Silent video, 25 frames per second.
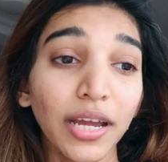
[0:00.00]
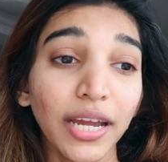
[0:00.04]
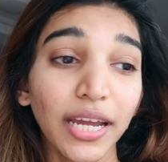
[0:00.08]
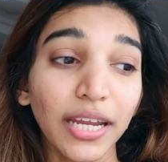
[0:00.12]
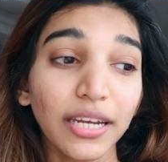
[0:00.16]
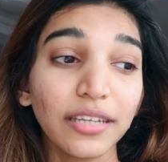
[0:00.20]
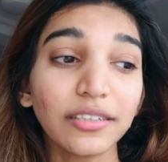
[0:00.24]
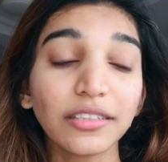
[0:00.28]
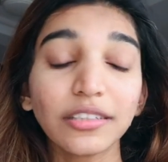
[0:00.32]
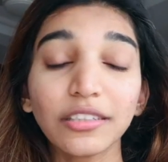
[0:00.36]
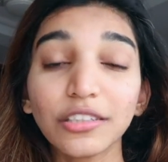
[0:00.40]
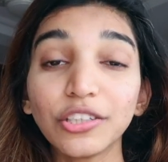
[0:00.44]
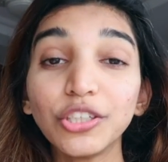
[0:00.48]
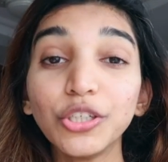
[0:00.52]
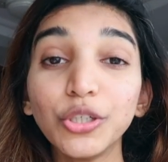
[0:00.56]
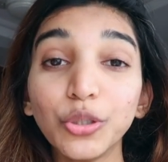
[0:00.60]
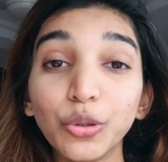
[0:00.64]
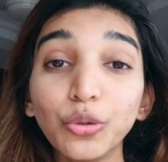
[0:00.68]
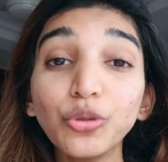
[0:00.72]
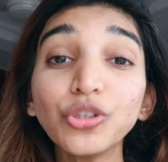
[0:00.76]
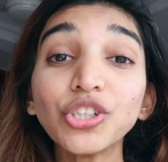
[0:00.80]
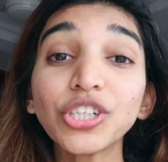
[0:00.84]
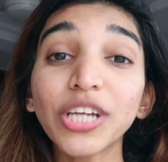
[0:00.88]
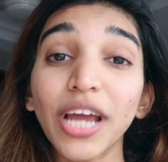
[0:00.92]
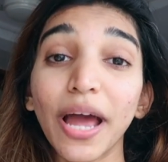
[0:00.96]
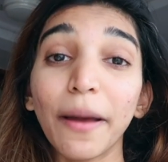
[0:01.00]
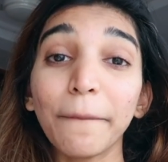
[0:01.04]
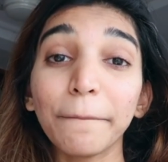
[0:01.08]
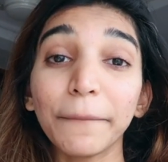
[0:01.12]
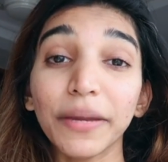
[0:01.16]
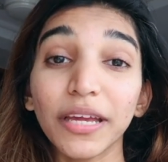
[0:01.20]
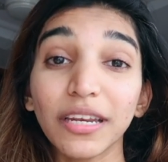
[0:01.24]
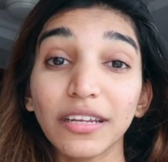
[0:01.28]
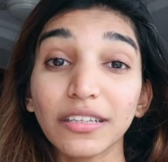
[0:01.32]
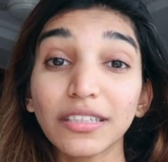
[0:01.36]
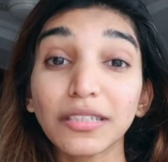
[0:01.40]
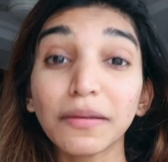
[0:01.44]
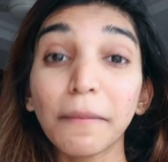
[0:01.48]
It is a huge
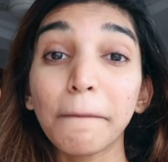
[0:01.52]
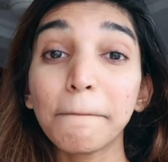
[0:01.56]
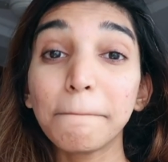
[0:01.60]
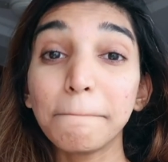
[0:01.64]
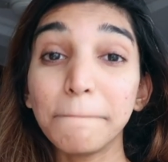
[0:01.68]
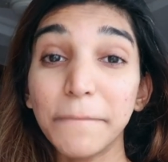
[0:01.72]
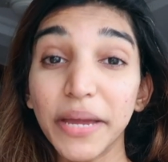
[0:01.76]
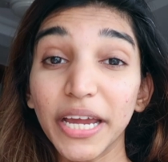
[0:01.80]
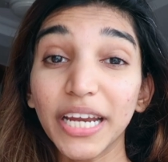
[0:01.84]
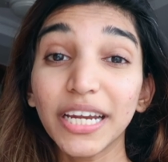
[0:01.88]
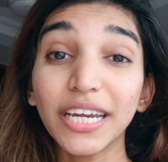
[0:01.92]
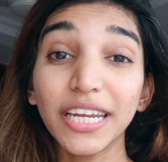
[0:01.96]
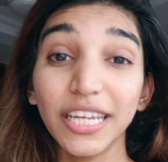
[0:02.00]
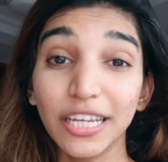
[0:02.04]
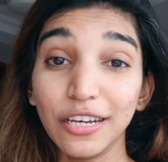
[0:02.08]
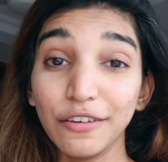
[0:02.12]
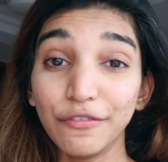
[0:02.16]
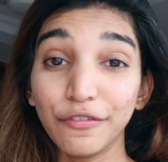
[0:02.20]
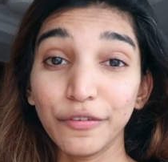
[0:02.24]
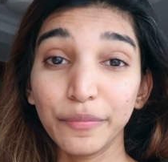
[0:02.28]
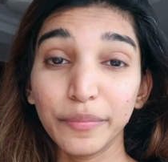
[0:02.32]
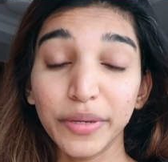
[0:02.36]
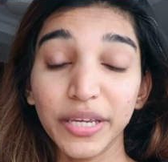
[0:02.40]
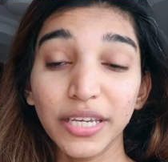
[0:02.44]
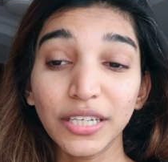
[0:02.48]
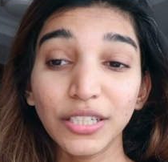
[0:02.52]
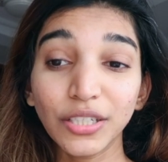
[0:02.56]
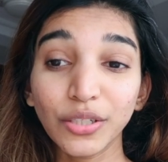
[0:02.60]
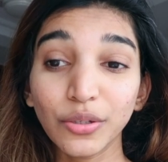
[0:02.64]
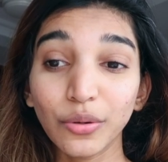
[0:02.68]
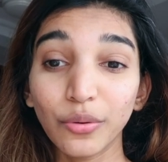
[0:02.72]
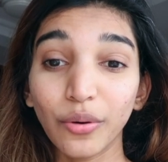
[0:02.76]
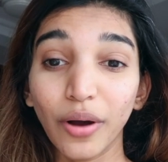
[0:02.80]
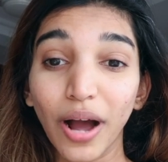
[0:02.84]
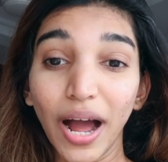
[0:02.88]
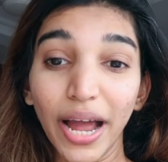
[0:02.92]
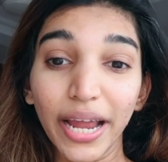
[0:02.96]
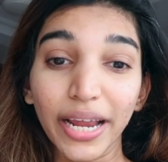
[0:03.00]
campaign, it's a big deal for me,
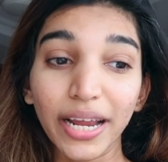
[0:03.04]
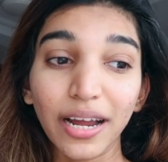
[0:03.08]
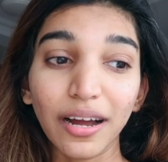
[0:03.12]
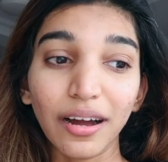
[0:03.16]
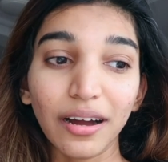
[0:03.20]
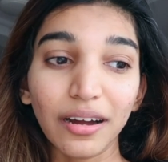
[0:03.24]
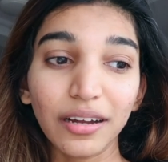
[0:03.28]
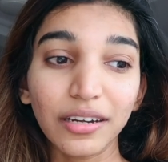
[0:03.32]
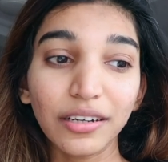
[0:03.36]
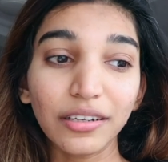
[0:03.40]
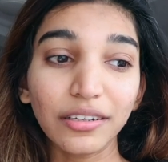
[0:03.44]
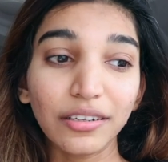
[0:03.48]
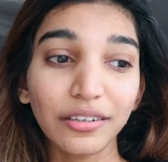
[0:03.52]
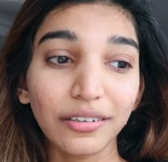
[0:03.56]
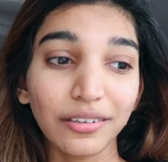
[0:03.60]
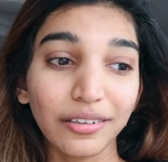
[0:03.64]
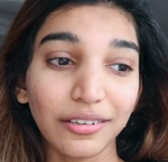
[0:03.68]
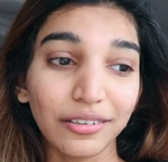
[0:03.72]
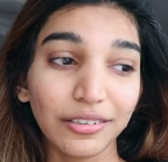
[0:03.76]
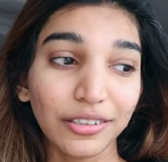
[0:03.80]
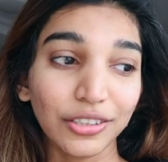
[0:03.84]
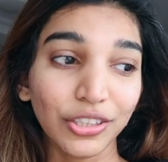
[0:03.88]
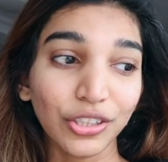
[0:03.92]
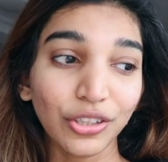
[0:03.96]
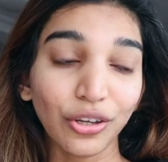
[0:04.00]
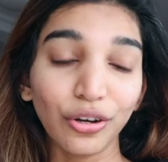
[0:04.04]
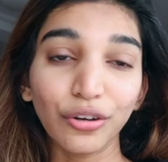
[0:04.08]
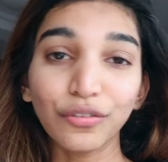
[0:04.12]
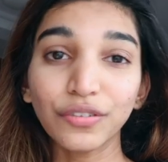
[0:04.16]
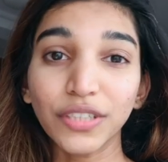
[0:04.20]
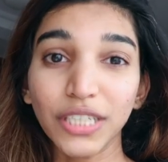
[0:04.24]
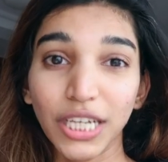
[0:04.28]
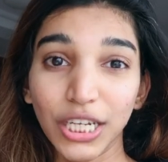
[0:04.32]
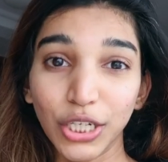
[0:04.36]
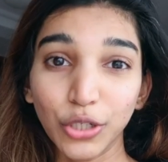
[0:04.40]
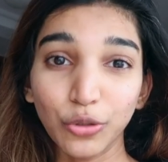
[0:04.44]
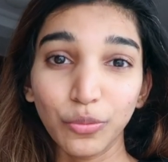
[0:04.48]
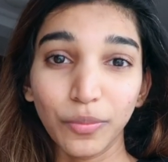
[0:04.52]
so I can't sort of
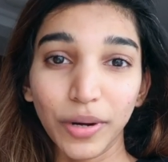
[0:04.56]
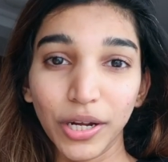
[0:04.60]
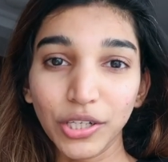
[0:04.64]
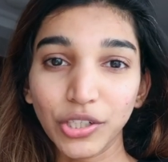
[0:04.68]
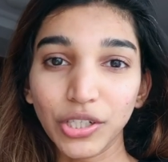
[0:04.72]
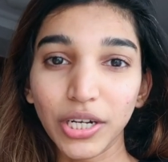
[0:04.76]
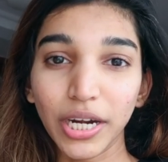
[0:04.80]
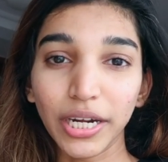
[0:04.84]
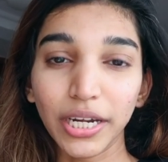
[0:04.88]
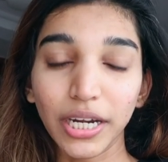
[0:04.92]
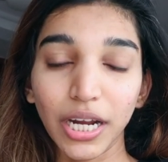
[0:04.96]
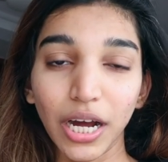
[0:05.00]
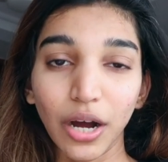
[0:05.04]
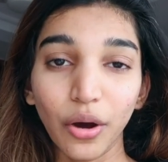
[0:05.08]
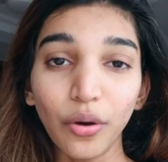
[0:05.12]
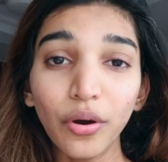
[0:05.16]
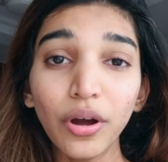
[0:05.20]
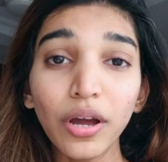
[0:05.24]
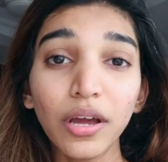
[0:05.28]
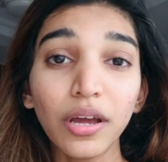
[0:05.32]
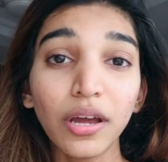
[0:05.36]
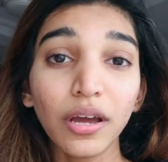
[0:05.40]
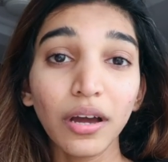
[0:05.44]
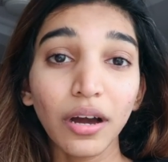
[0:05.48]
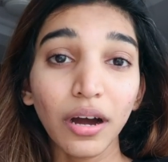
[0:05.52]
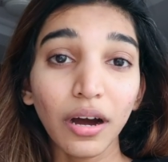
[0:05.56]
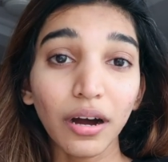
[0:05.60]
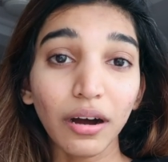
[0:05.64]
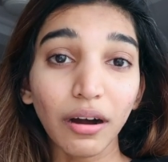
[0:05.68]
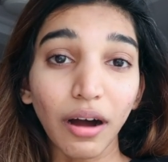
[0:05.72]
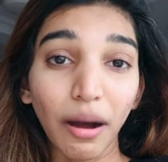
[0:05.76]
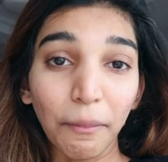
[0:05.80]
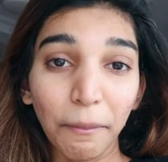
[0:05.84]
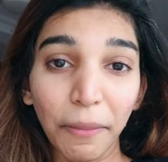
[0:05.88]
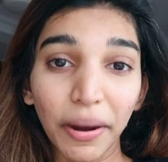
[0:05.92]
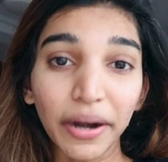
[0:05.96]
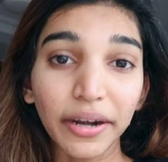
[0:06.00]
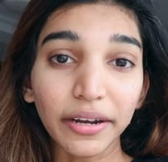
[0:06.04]
say too much right now,
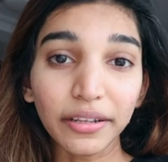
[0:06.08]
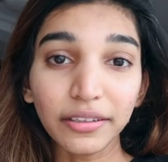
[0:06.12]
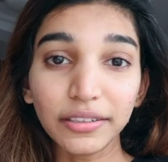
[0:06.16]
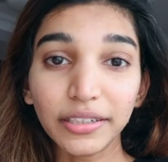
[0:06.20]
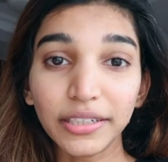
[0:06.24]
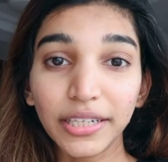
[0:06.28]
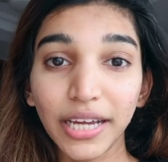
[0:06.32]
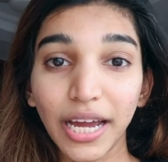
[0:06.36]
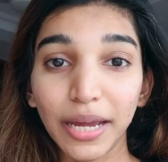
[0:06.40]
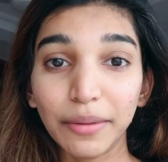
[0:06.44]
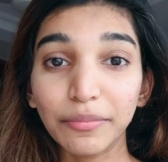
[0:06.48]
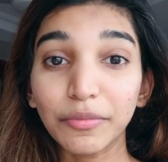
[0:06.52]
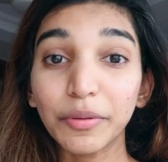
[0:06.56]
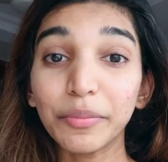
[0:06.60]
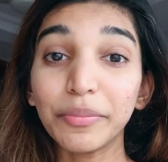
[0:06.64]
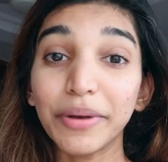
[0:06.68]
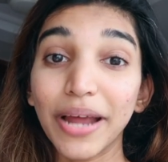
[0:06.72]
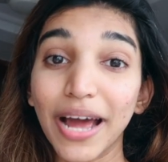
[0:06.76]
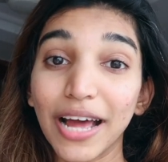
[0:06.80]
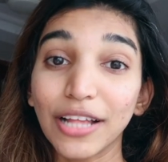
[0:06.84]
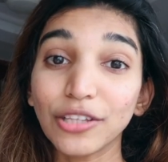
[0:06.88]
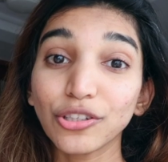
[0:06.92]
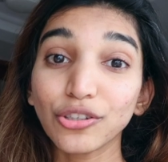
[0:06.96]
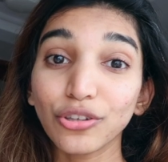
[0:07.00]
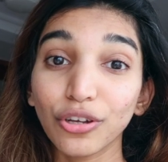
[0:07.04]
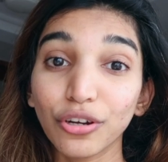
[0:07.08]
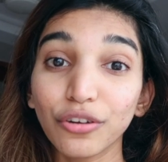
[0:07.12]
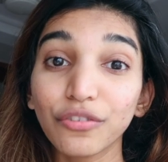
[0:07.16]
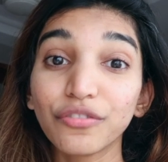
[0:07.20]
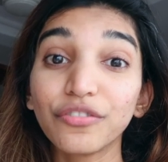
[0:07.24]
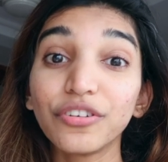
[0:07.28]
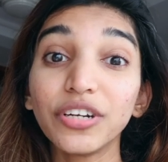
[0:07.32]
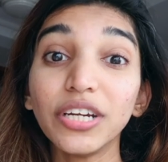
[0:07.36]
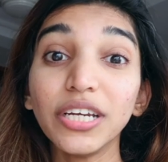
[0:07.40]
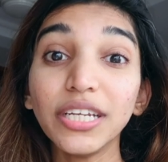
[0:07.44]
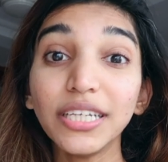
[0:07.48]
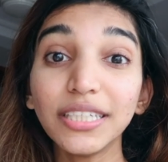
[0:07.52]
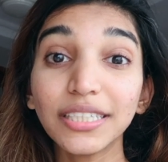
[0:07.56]
up until the time the brand sort
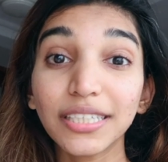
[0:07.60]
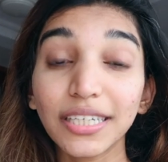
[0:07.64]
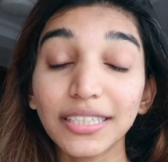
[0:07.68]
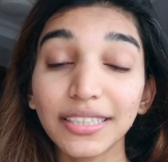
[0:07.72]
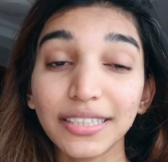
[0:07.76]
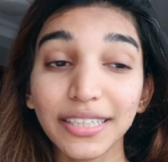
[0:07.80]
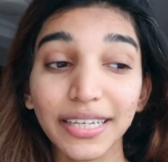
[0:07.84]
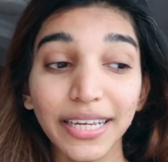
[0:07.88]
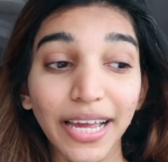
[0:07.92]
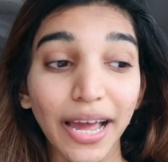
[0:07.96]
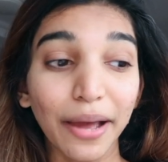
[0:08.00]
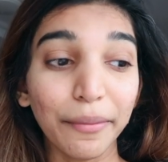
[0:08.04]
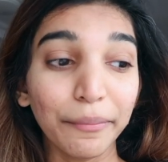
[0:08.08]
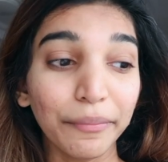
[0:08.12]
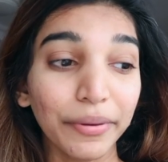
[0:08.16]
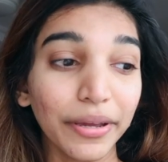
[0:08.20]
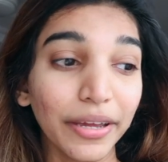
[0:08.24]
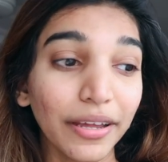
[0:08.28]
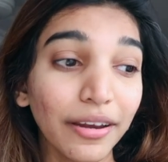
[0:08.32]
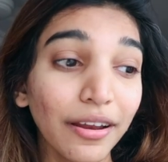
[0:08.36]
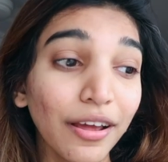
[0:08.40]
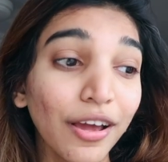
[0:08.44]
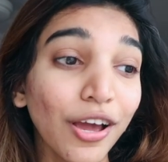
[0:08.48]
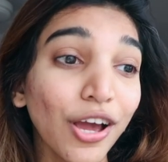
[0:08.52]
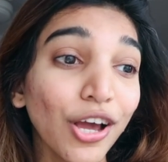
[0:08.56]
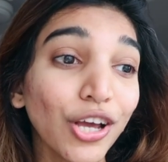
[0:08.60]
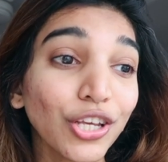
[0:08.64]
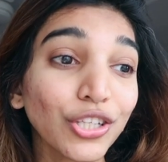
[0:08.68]
of releases the campaign.